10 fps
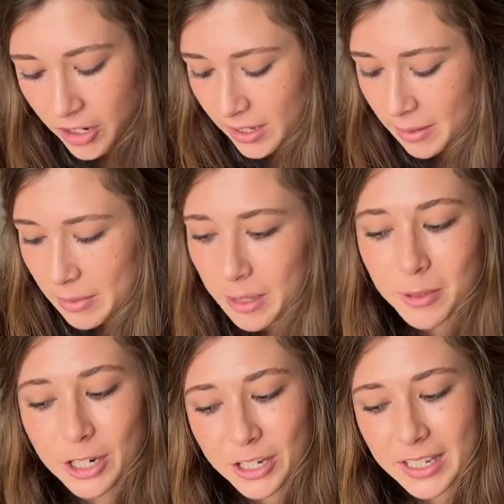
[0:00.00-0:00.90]
can maybe
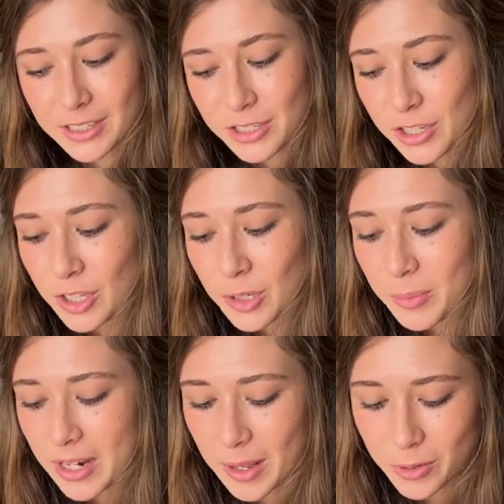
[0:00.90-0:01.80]
look into,
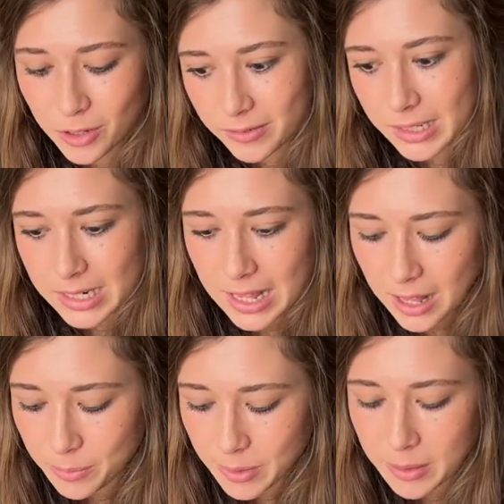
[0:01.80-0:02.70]
but I will obviously
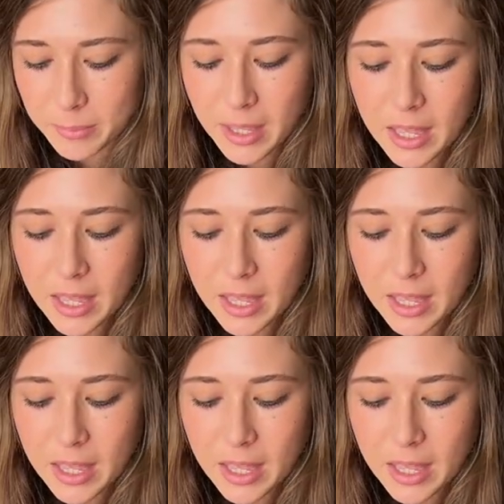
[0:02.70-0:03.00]
help him.